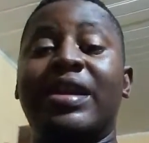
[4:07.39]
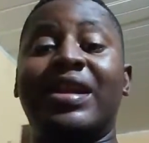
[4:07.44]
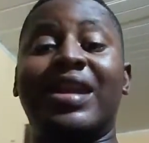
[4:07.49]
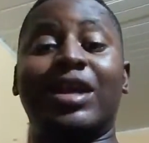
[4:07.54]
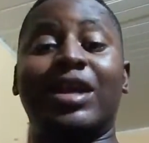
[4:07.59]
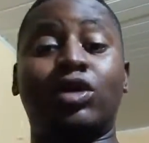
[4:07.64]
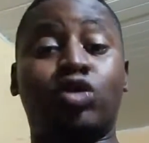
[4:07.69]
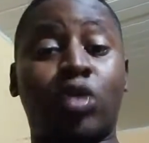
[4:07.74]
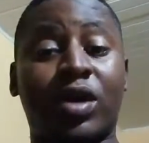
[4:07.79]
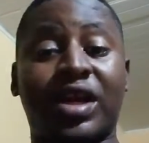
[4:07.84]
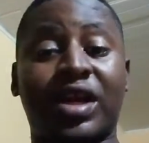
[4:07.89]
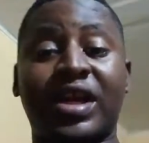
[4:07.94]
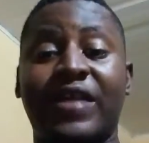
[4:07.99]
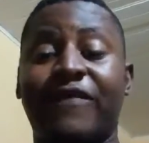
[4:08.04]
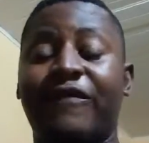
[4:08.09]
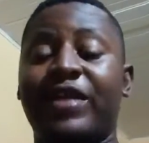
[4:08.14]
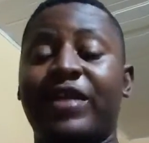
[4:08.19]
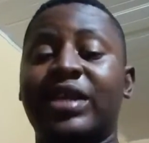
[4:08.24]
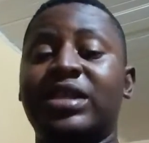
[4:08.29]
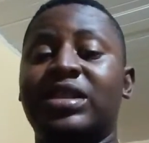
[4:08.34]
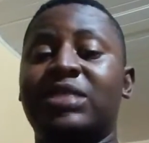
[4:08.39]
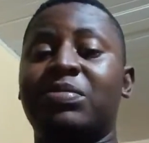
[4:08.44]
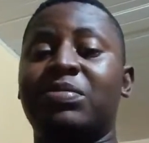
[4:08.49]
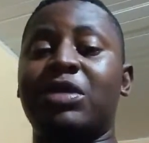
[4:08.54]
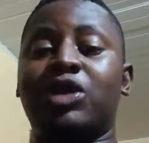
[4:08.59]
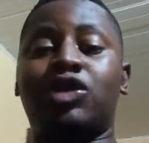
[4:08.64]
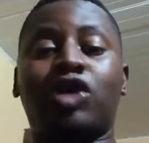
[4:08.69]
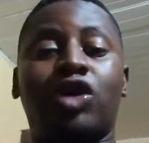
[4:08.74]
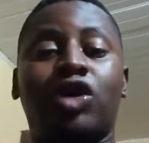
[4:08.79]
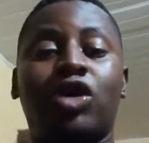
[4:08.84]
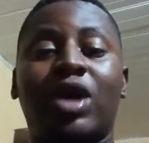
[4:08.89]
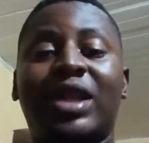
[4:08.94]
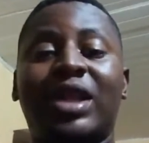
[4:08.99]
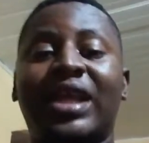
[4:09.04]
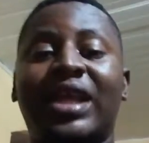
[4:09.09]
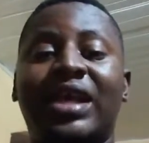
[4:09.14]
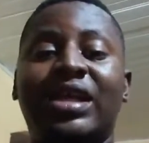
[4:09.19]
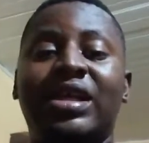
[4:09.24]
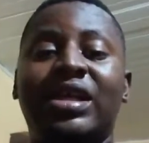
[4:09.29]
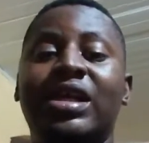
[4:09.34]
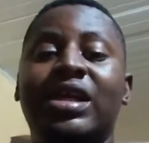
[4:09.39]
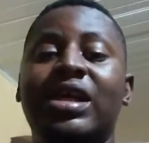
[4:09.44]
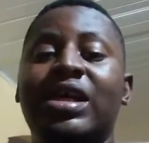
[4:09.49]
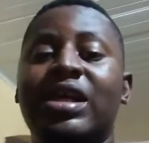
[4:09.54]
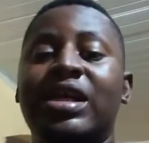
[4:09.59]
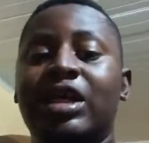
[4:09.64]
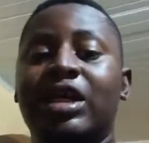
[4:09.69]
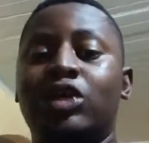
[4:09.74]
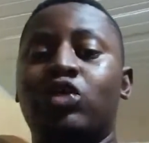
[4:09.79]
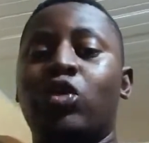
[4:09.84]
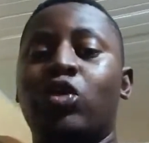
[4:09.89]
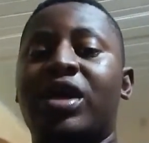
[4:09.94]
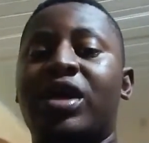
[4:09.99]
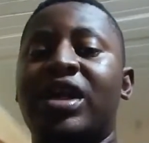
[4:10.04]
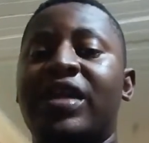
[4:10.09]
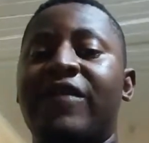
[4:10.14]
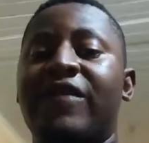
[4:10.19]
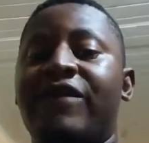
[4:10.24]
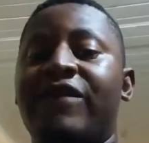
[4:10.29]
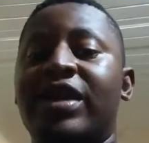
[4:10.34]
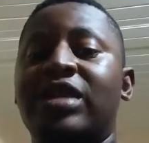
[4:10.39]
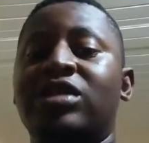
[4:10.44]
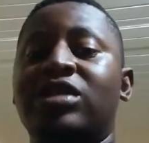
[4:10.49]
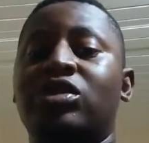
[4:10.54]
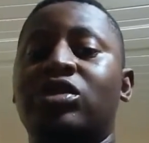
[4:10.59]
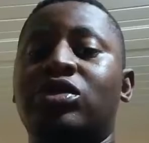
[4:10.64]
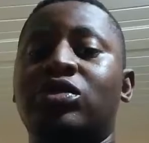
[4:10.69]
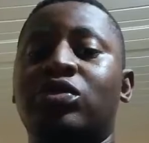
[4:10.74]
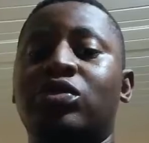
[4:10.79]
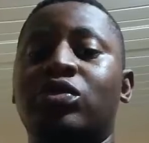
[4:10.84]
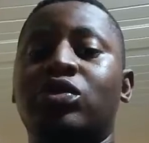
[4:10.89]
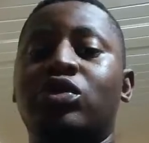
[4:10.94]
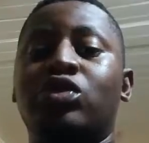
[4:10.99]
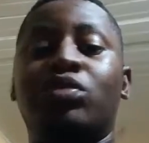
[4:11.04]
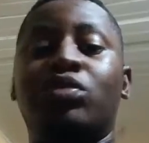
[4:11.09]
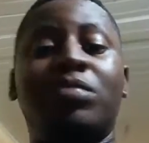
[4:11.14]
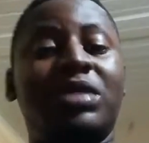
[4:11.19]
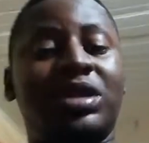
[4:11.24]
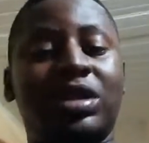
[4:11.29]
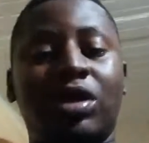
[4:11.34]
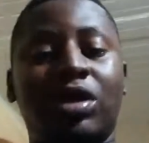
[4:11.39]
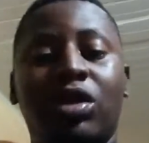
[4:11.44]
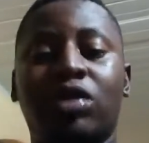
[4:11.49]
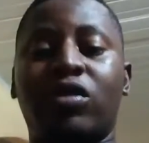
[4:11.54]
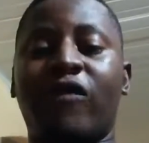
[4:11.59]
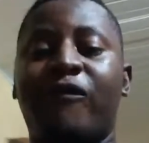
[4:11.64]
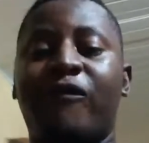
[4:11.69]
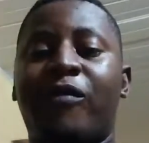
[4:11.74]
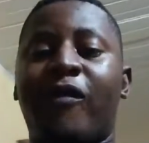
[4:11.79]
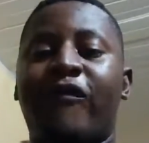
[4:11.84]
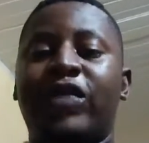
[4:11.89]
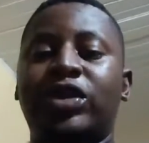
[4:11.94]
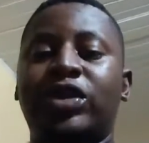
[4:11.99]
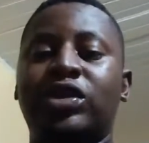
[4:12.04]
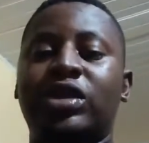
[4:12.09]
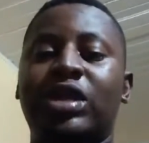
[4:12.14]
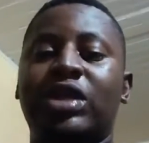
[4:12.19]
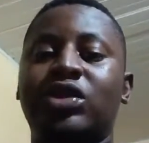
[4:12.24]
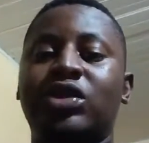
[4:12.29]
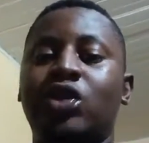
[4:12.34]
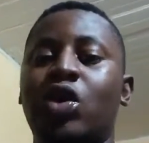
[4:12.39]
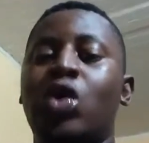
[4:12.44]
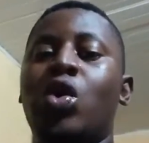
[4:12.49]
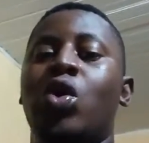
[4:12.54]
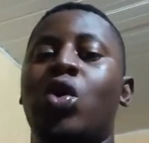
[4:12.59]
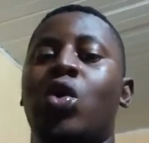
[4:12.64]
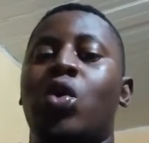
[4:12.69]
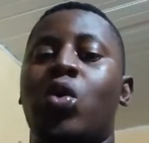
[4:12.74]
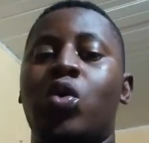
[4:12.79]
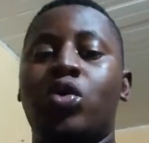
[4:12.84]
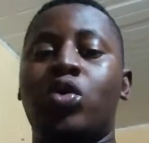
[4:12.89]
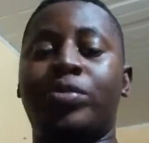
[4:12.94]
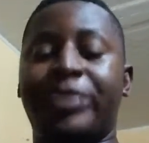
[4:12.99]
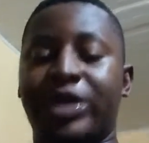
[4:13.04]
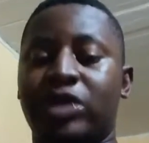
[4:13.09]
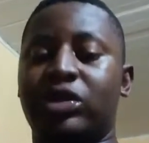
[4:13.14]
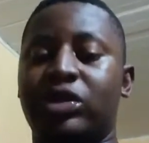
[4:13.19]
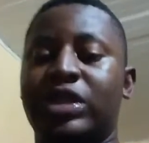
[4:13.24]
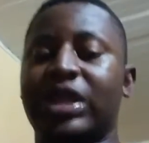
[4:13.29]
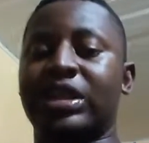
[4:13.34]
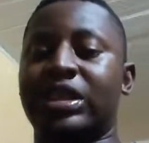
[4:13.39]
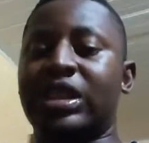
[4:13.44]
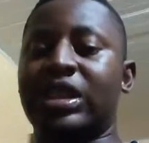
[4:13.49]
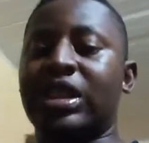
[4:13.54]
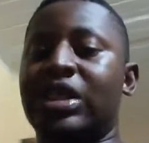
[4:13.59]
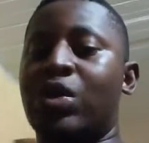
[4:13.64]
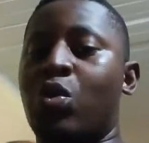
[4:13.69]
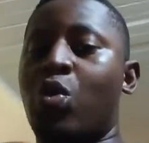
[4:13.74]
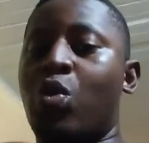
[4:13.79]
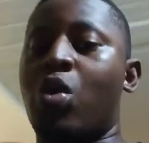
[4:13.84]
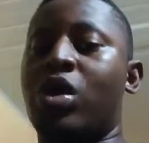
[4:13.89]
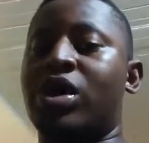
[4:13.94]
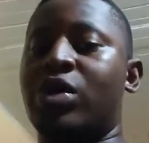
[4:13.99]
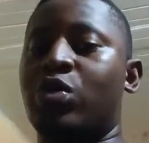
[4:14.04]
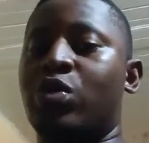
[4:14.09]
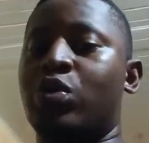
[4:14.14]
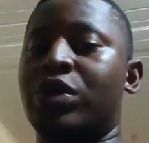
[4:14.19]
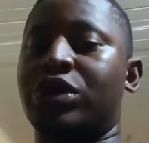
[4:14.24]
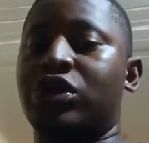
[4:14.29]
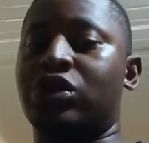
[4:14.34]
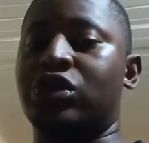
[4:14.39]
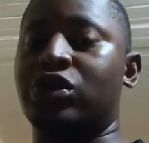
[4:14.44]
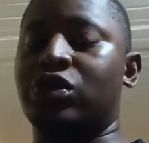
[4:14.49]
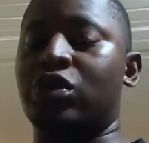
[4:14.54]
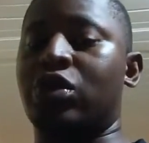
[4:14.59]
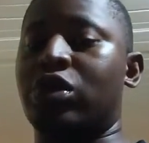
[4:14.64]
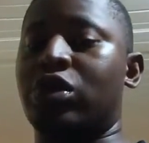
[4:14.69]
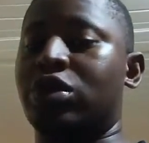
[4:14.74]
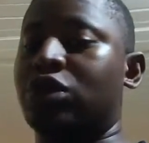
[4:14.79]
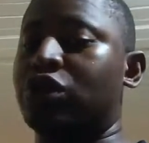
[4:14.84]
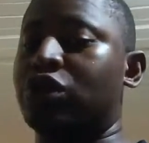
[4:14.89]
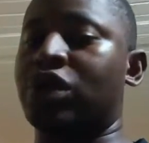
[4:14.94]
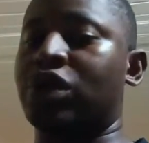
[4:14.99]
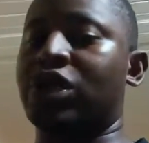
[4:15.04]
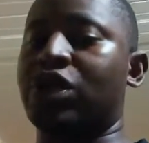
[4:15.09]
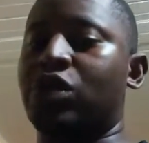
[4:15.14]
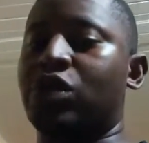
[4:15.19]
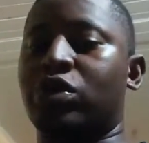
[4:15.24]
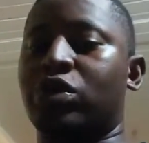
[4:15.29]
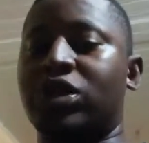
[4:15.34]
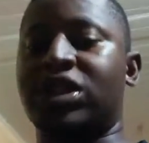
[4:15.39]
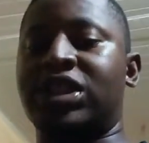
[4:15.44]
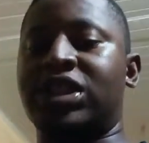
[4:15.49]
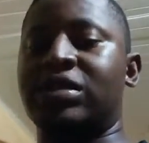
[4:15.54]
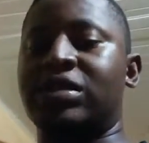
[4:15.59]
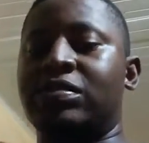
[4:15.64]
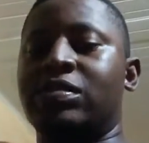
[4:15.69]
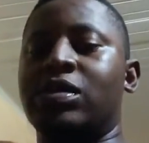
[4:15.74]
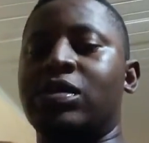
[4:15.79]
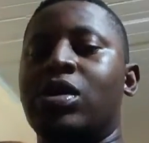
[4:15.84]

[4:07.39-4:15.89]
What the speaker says: networking events. Make sure you attend networking events. You meet a lot of professionals who would be interested in working with you or joining your team.